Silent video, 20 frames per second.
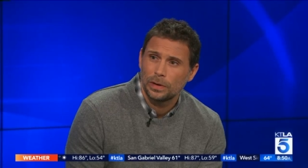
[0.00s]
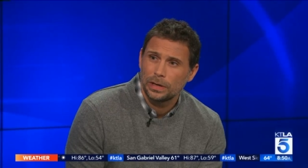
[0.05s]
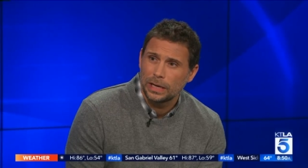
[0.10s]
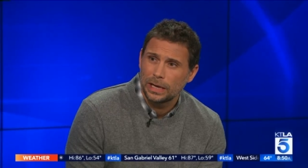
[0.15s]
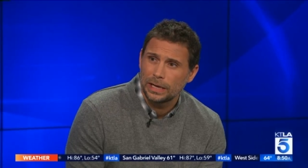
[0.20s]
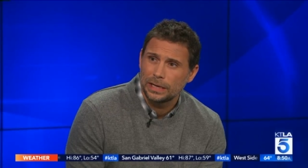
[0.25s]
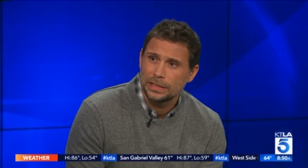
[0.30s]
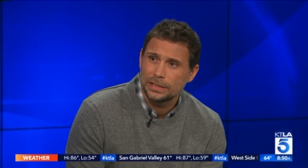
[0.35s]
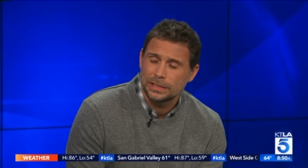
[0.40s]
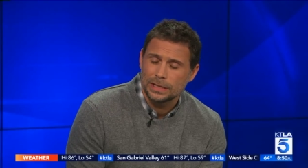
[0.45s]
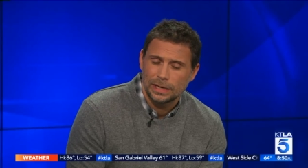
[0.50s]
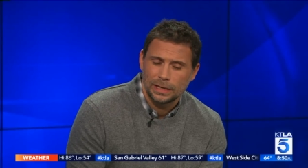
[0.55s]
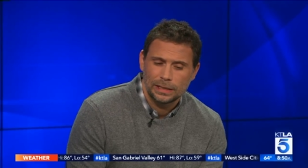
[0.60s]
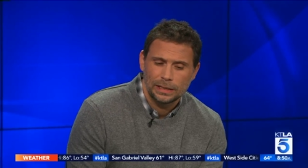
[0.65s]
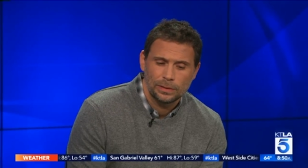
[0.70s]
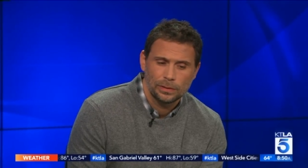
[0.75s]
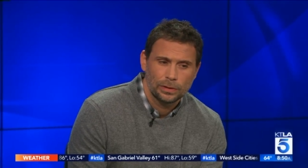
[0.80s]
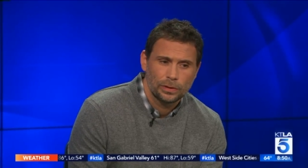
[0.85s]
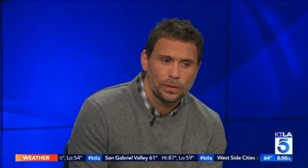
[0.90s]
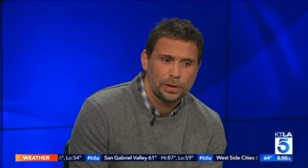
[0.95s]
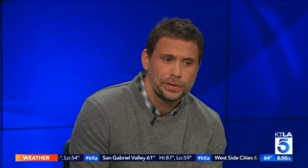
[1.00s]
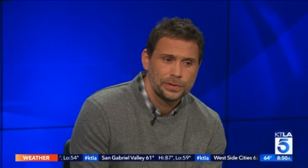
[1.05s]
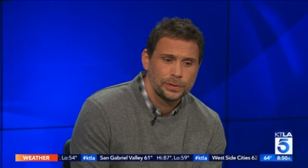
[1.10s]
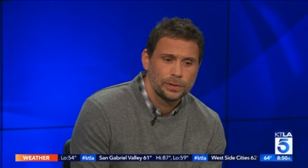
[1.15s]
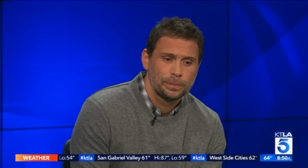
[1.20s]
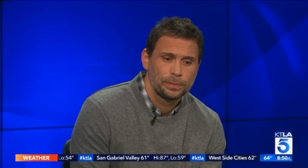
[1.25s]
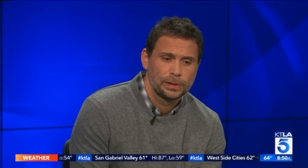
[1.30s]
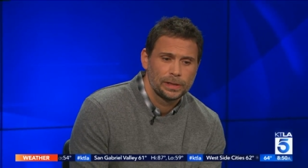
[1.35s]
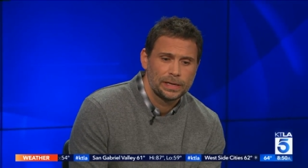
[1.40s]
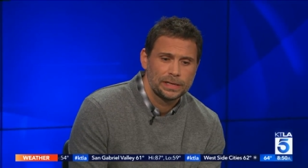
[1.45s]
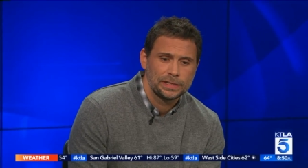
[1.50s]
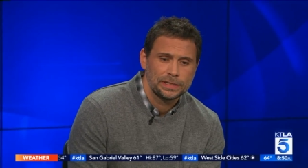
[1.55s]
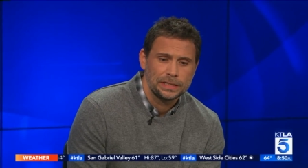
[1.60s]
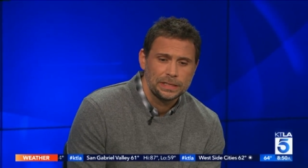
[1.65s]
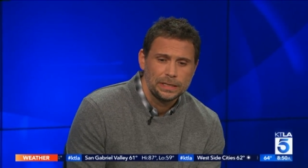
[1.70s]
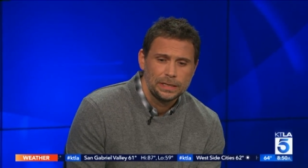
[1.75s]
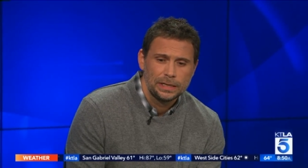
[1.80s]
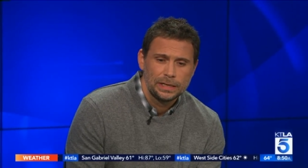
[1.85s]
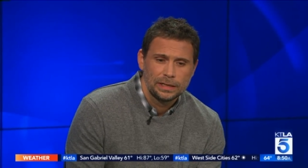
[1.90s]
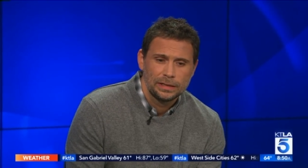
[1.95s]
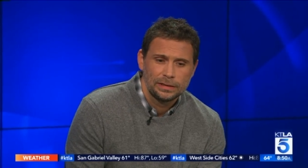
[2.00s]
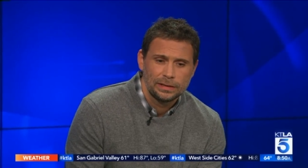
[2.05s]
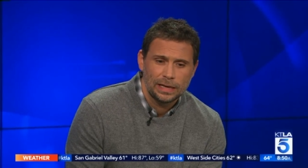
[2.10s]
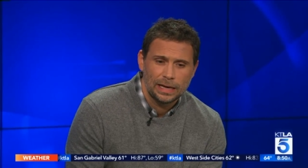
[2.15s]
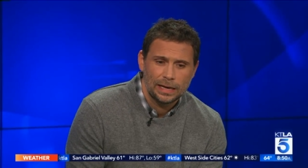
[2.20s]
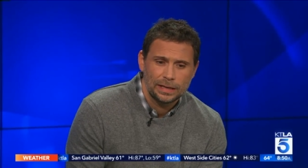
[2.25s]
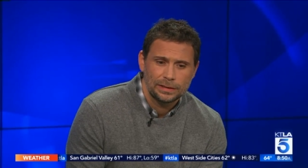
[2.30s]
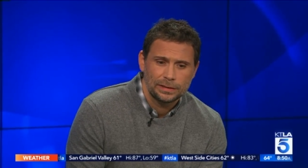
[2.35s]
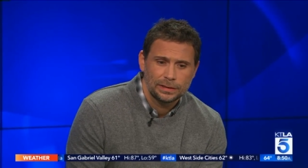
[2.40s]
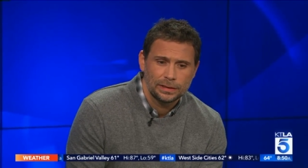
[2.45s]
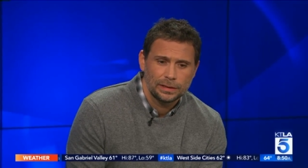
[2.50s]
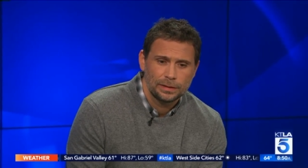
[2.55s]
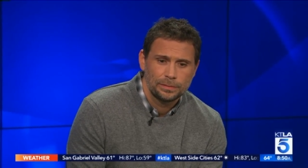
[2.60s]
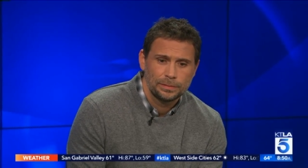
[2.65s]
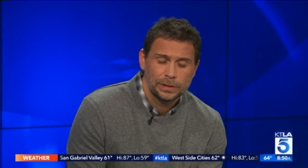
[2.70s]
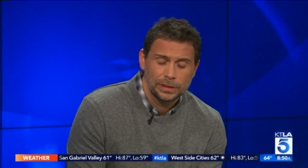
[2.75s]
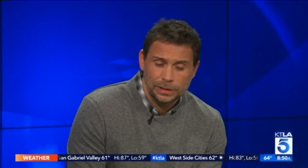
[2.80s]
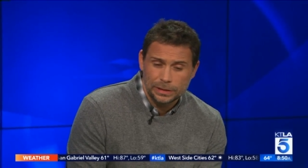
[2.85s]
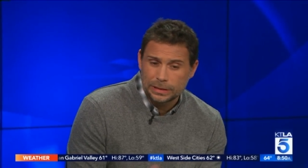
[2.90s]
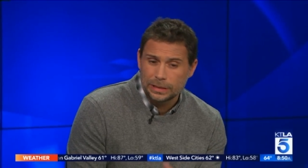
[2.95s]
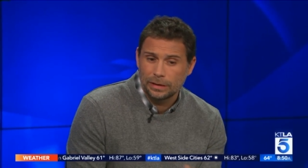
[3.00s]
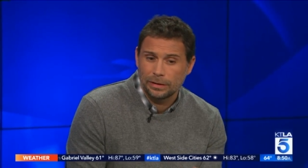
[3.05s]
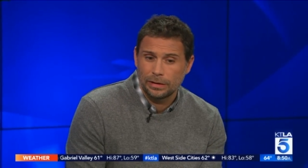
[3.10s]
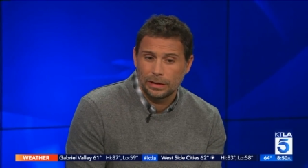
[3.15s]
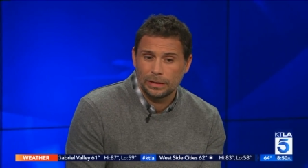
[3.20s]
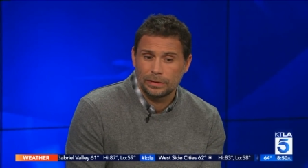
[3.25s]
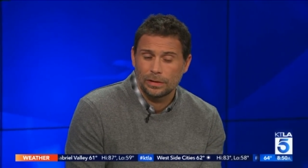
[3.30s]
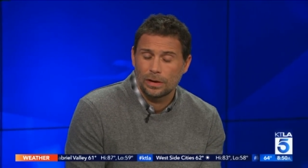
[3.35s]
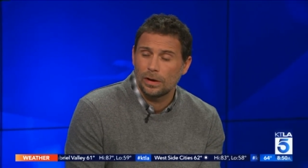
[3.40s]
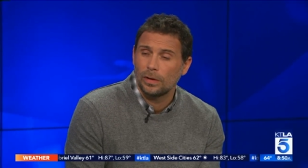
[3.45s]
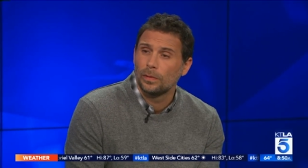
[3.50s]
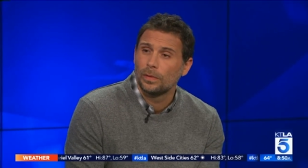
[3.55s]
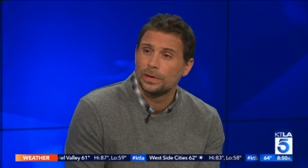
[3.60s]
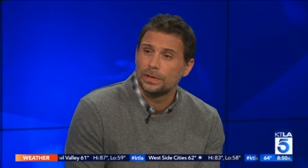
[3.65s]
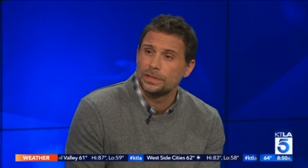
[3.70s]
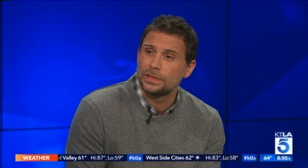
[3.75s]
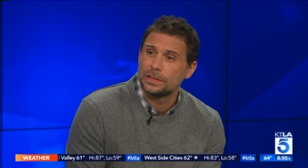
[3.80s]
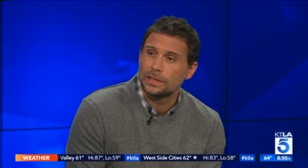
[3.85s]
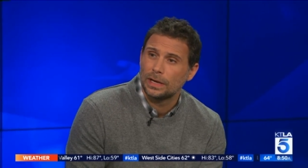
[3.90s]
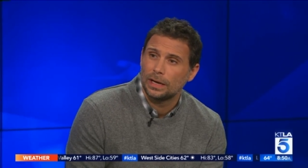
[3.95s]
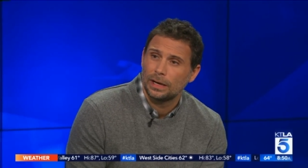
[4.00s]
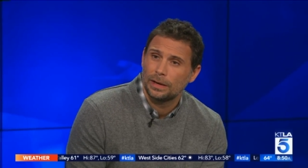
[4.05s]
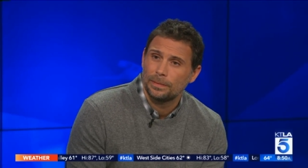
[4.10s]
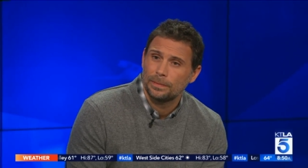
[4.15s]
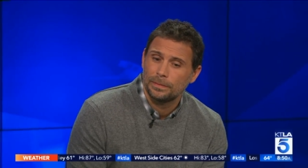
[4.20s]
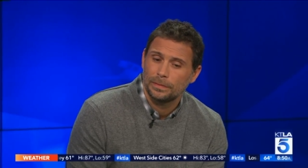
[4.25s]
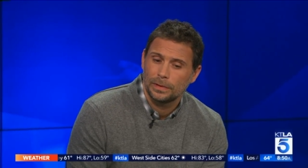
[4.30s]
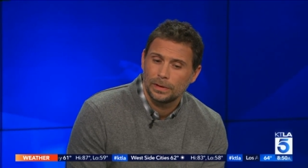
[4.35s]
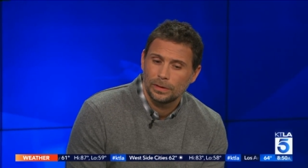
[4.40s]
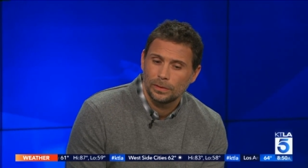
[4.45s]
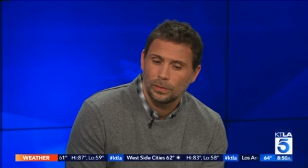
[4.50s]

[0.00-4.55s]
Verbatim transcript: days, and they were going to a place that the military thought was um,